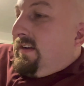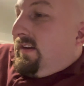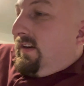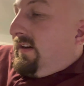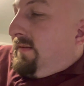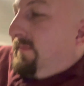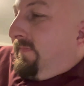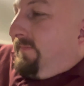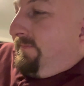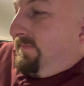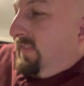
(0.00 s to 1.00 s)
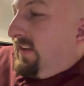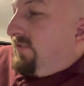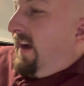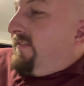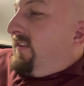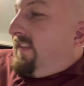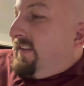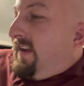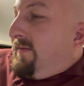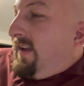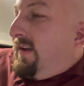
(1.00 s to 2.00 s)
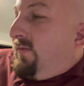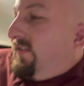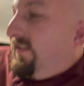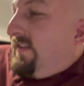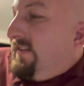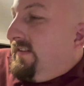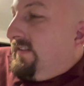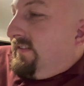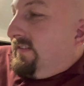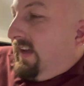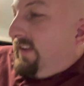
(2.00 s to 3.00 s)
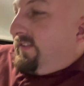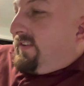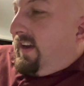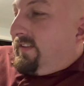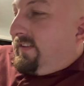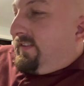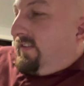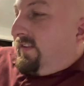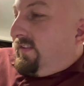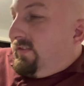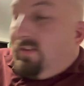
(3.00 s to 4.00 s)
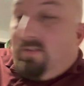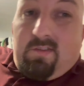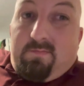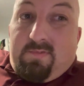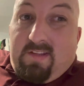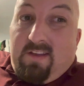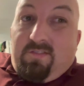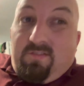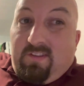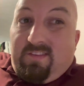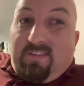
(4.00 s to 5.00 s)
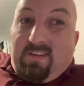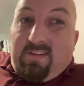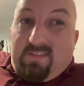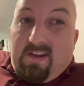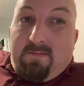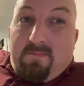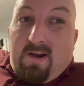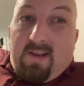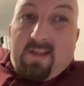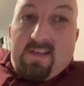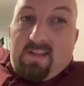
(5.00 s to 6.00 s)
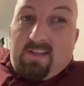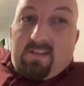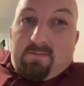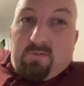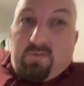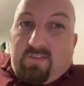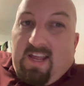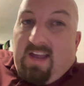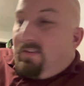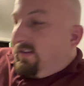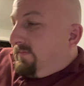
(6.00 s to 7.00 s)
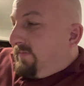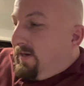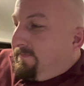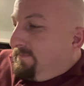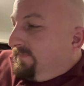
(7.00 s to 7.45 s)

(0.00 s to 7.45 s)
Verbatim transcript: um, driving at the time of day, which kind of sucks because that's a good potential. That's a lot of money that I'm losing out on. But,